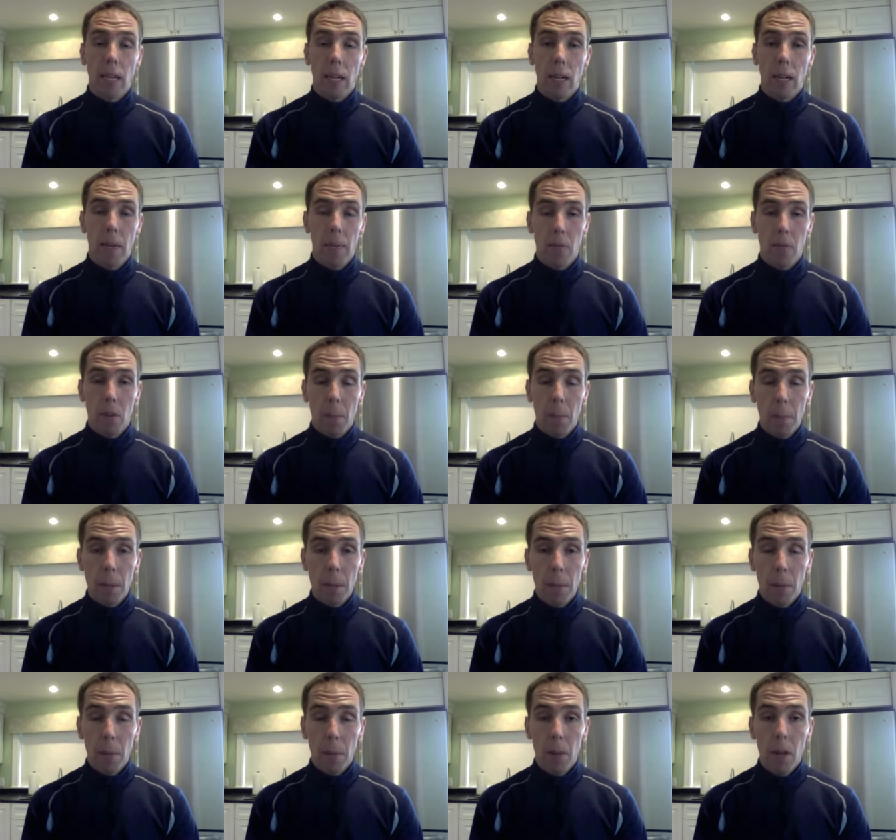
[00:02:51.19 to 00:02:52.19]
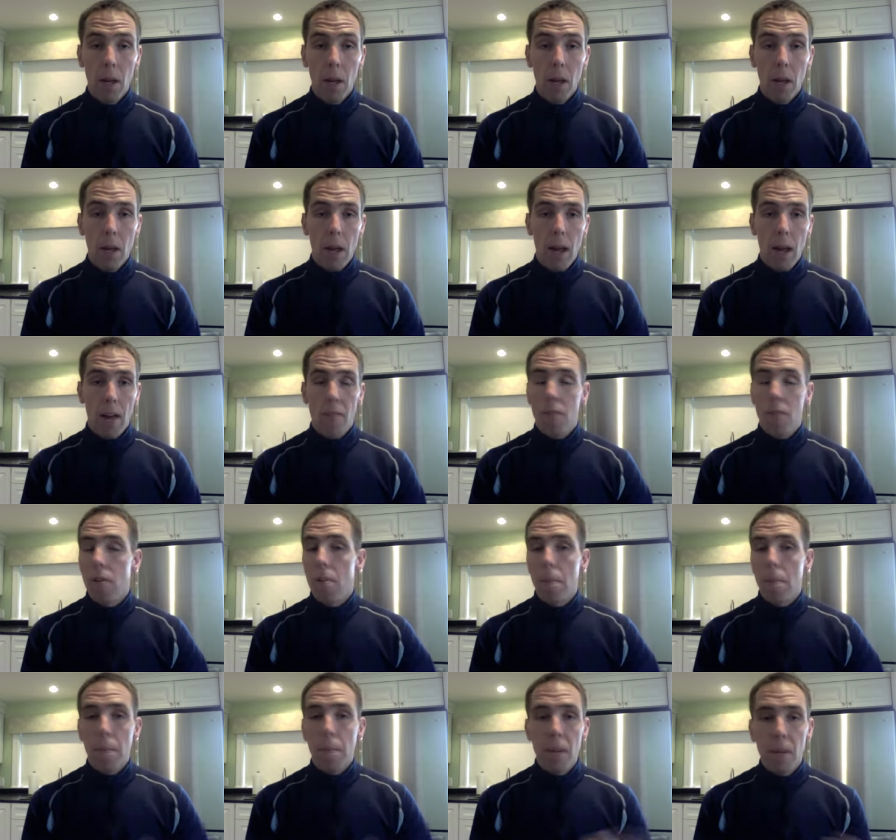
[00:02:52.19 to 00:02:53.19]
Um, some people have
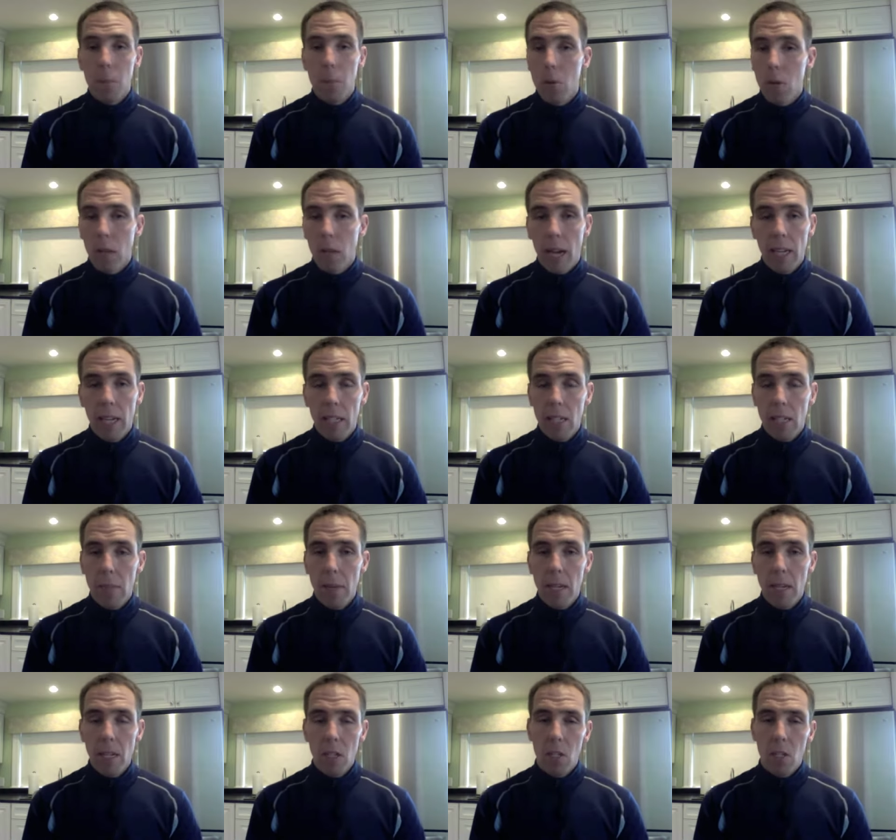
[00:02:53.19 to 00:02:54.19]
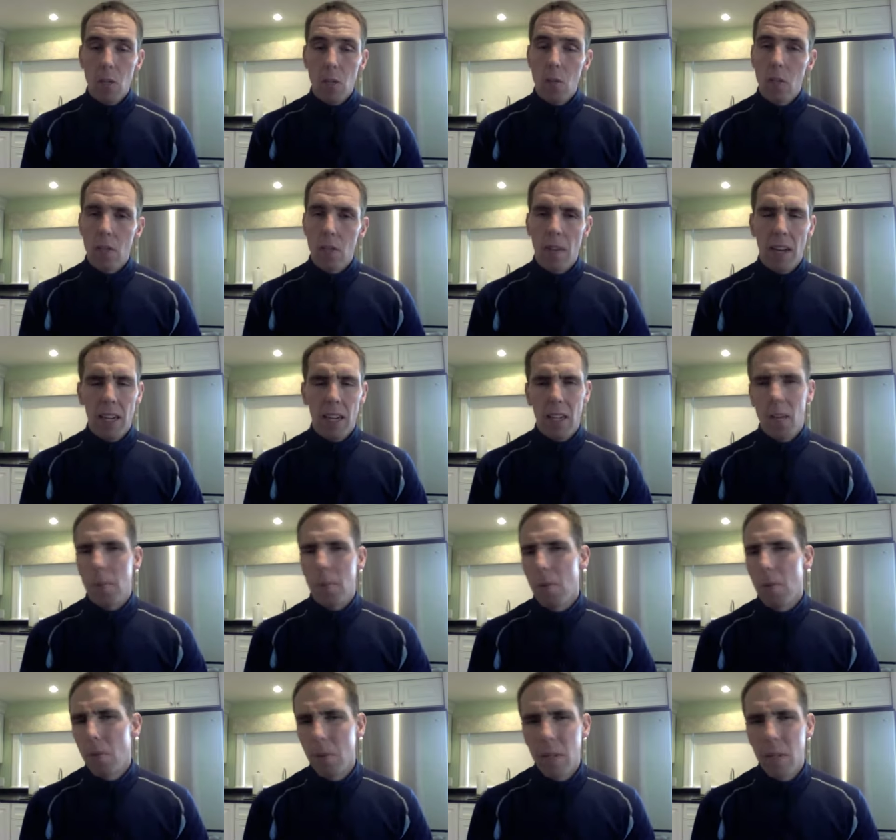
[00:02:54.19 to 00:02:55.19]
very minimal IT band issues. They've had a
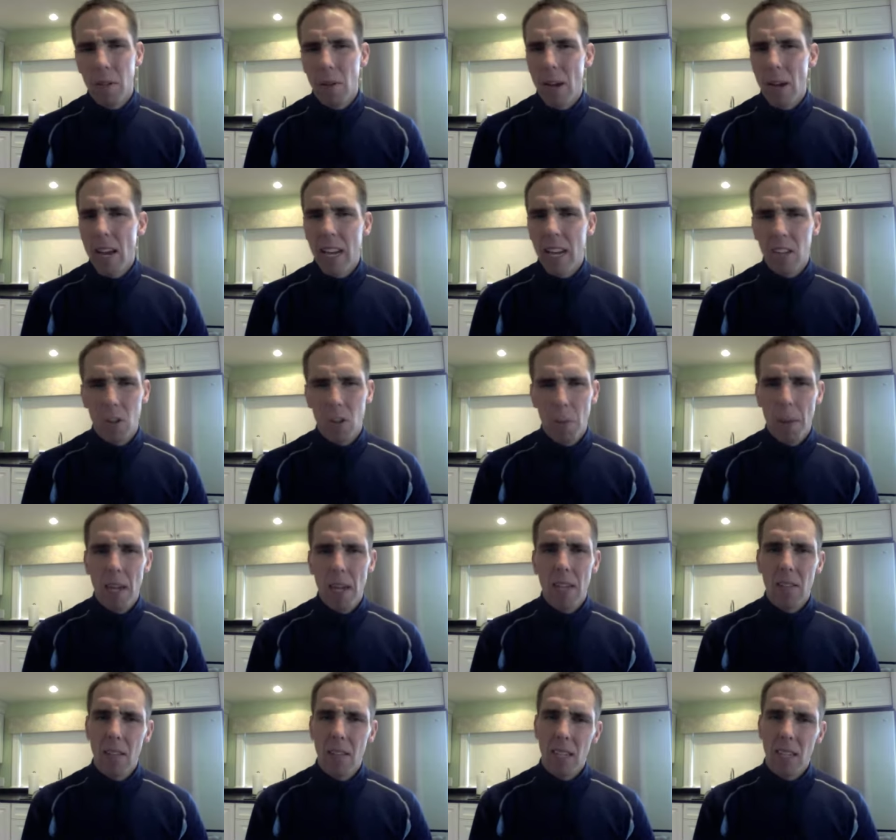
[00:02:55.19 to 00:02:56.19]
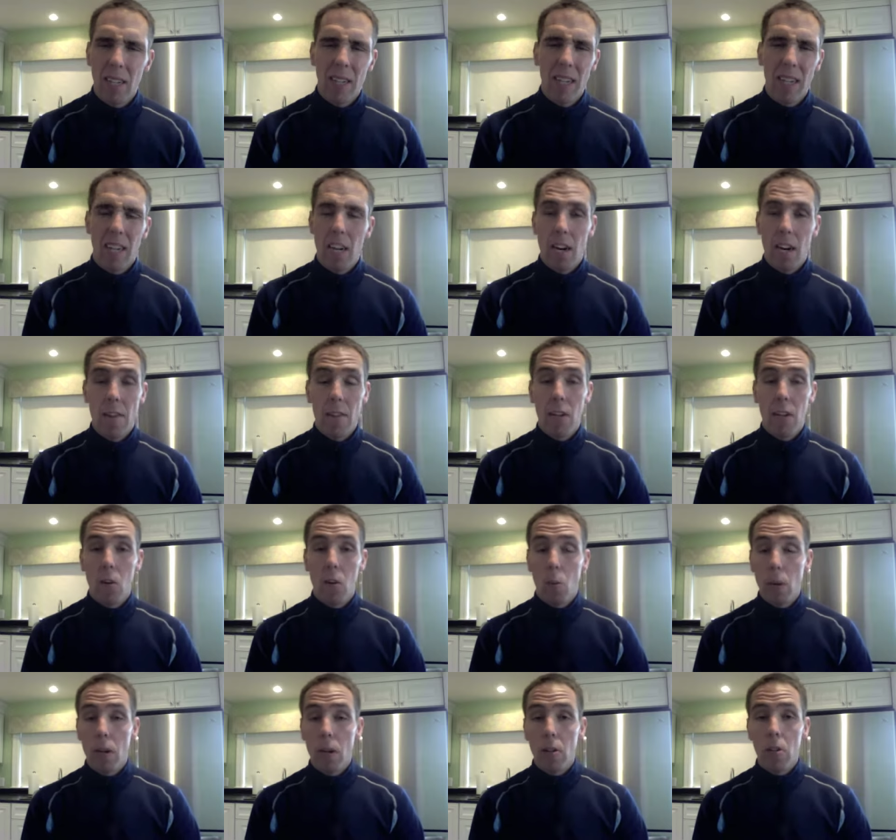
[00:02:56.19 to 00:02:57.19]
couple, you know, aches or pains. They can take care of it in a
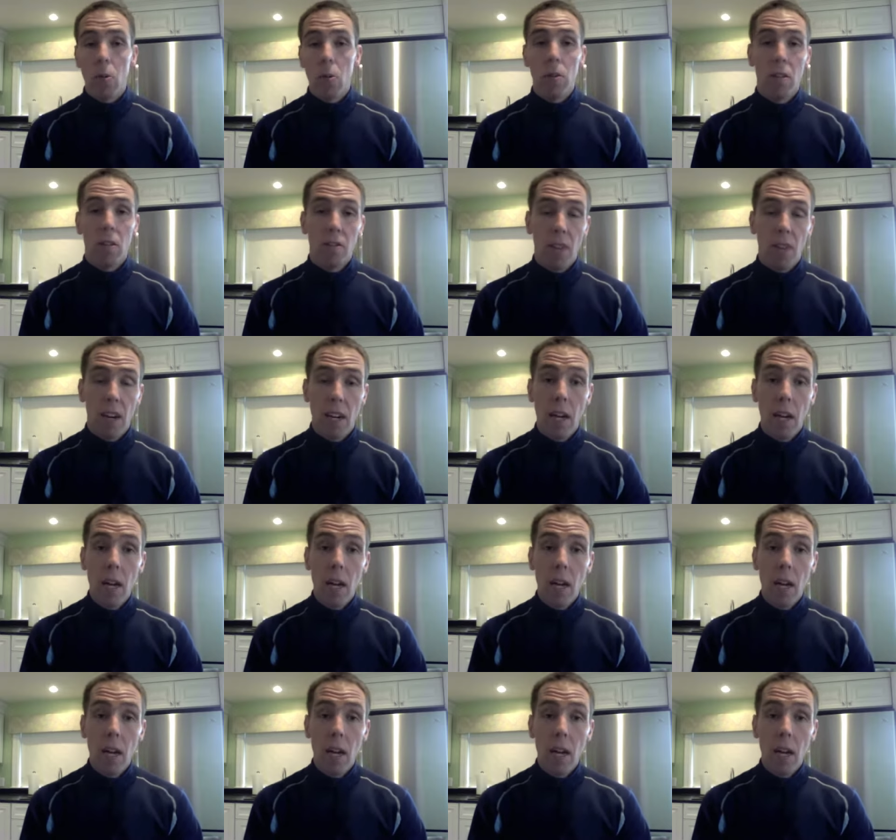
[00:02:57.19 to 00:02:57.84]
week or two and they're fine.